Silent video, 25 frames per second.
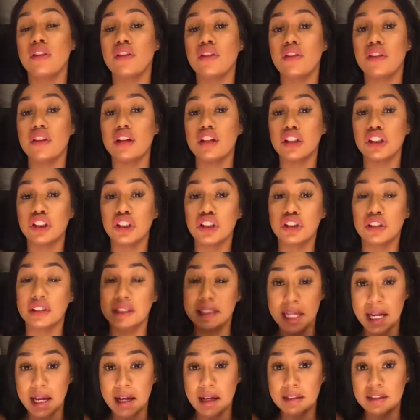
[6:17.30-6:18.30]
the
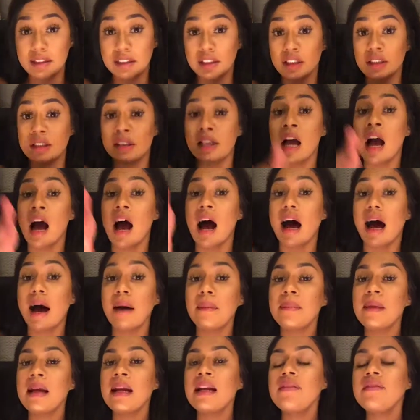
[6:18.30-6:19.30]
dancers. I'm
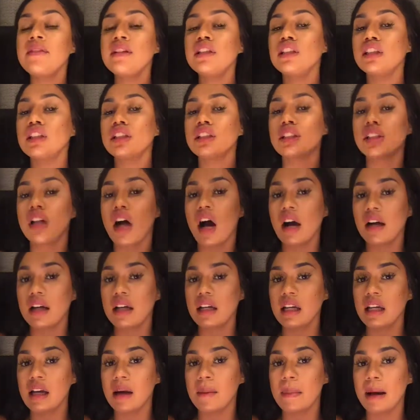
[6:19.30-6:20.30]
not even just
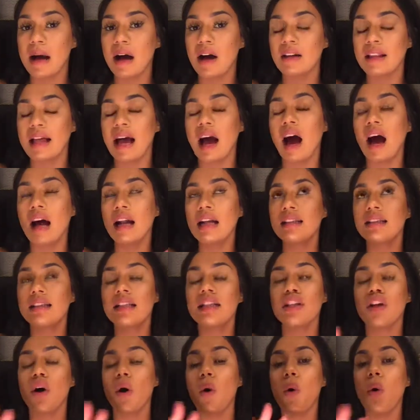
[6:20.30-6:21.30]
talking about, like, honestly,
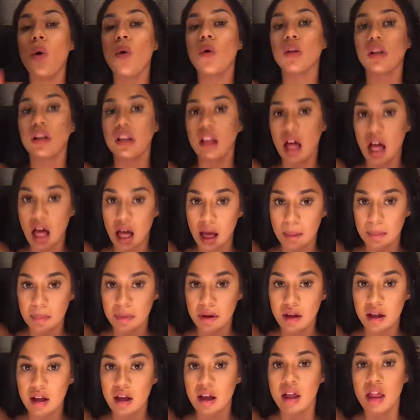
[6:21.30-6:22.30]
the whole club.
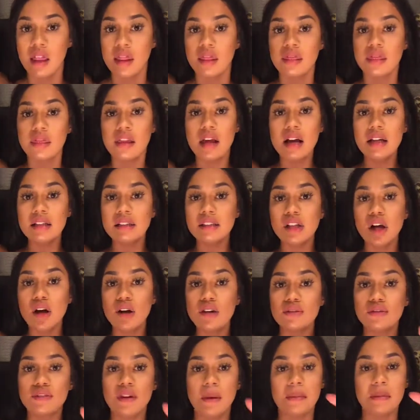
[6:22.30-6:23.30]
This
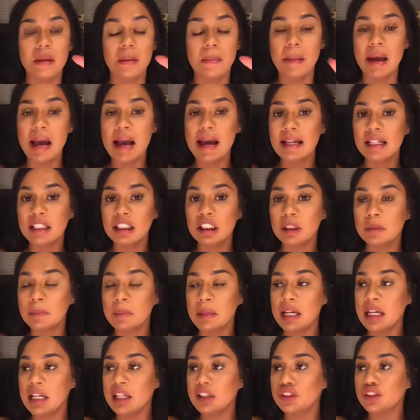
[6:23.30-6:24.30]
goes from the
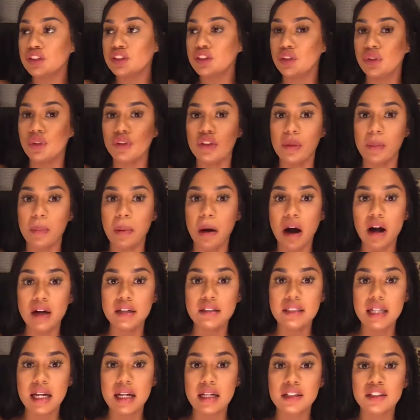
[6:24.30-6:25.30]
management to the
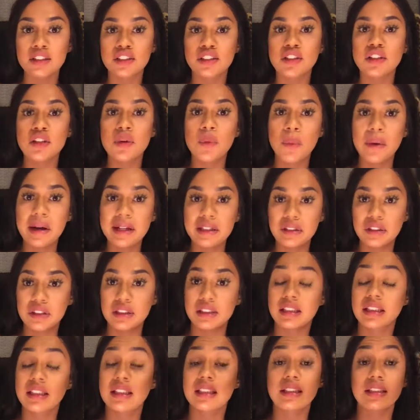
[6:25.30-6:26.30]
bartenders to the
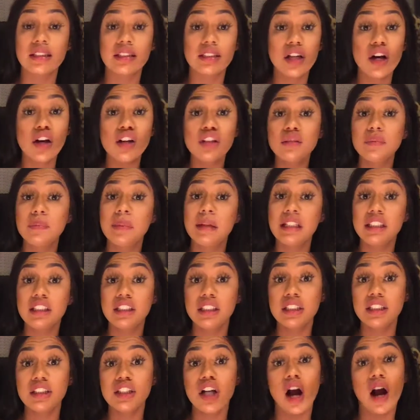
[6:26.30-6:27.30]
waitresses, because those
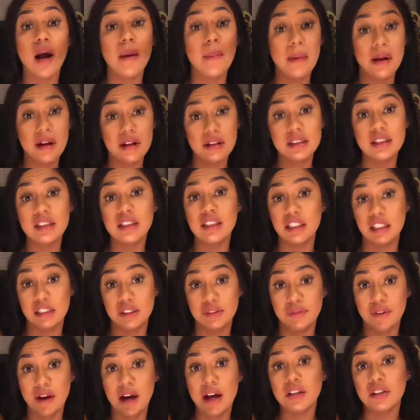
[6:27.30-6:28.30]
bitches are messy as
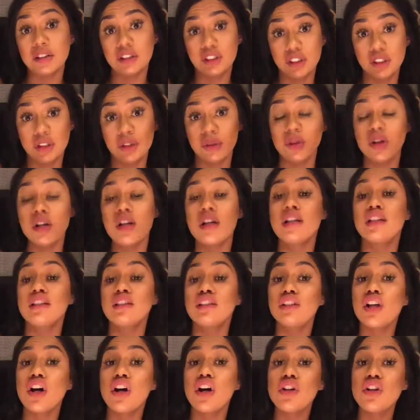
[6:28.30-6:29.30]
fuck too.
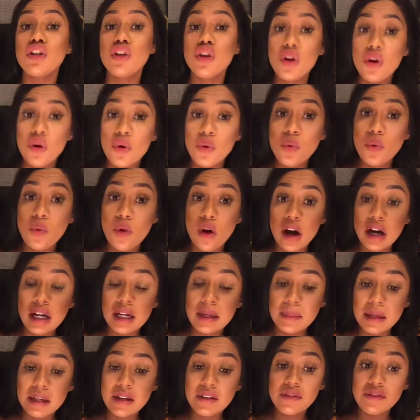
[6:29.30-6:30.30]
So you want
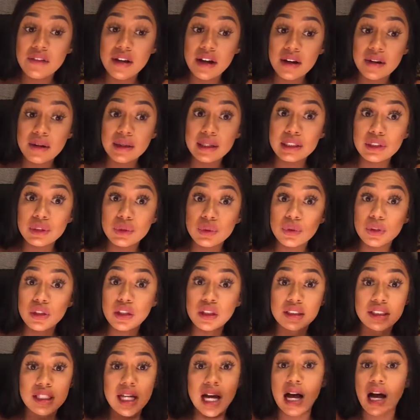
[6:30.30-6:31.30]
to be very to
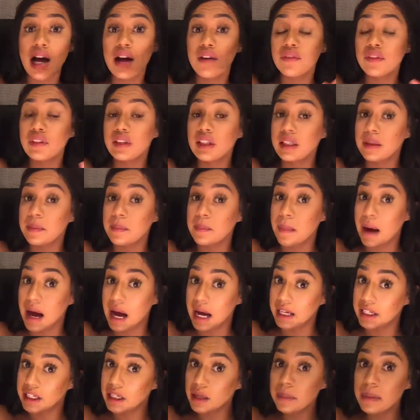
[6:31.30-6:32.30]
yourself,
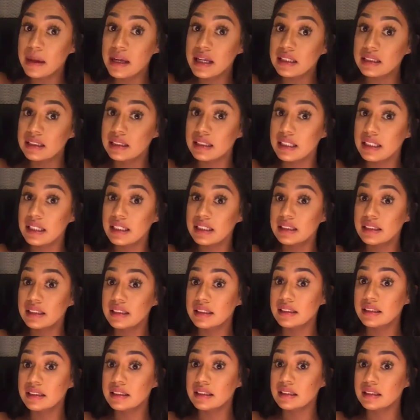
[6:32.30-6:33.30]
mind your
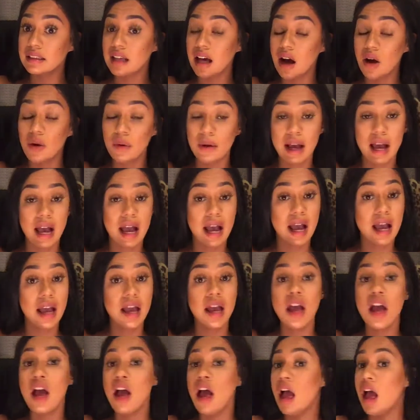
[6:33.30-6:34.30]
business,
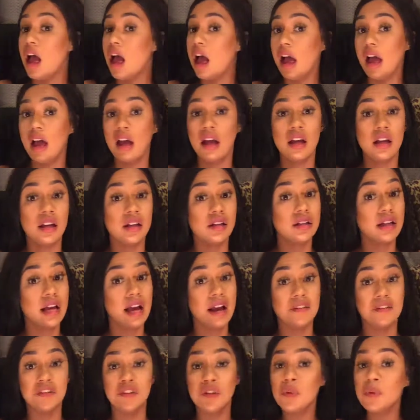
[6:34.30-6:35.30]
okay? And
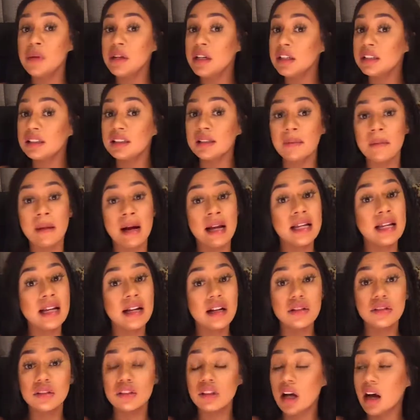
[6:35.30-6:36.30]
if you hear somebody
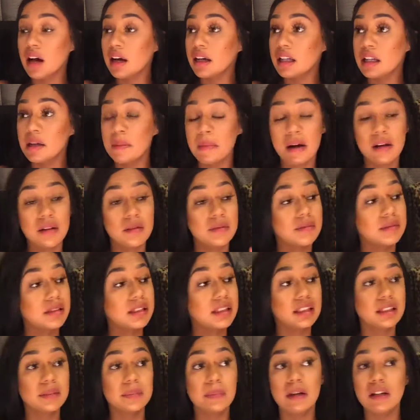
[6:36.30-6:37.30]
else talking about
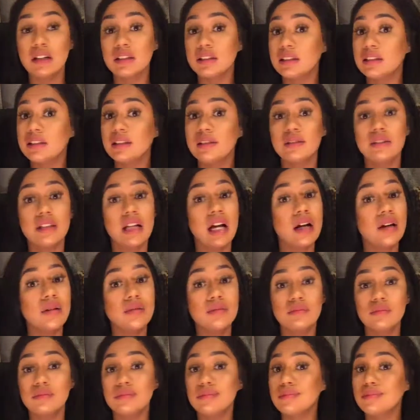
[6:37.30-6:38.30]
this person,
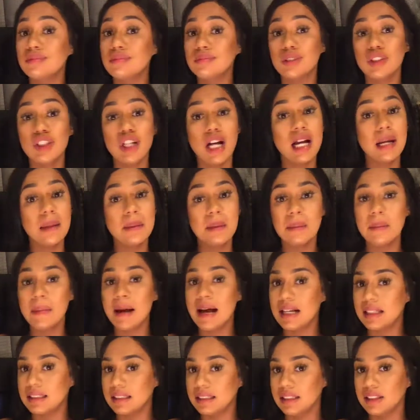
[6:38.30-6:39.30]
don't try to be
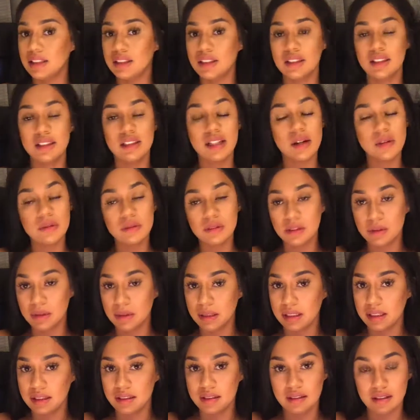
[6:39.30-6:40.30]
messy. Just don't do
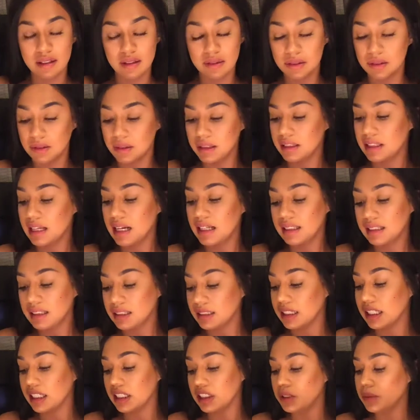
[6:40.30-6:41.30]
it. Don't do it. That
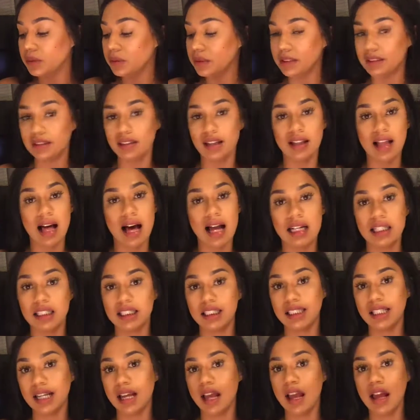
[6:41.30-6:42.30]
just gets you into a lot of
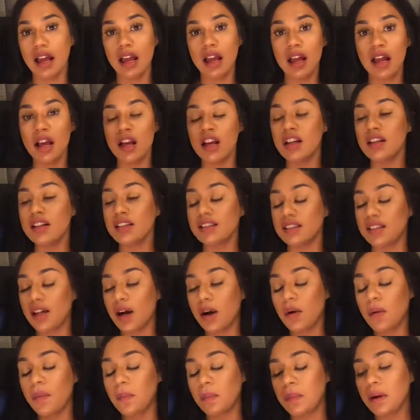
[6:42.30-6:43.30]
shit.
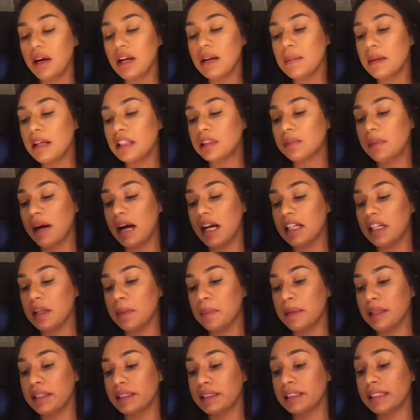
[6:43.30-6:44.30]
So pretty much mind your
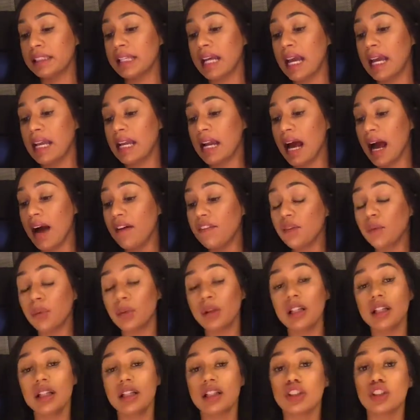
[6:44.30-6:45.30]
business. And I have a
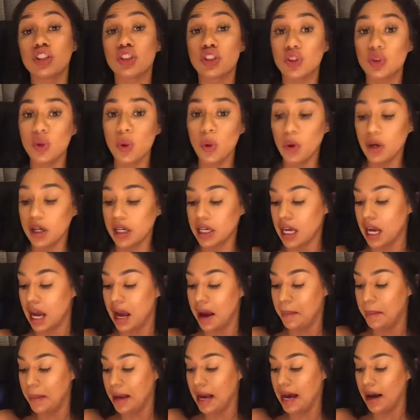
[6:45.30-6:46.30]
really good story
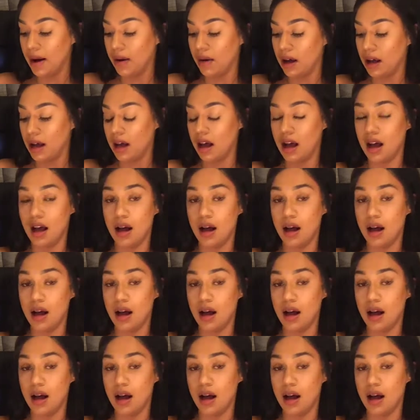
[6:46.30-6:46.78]
about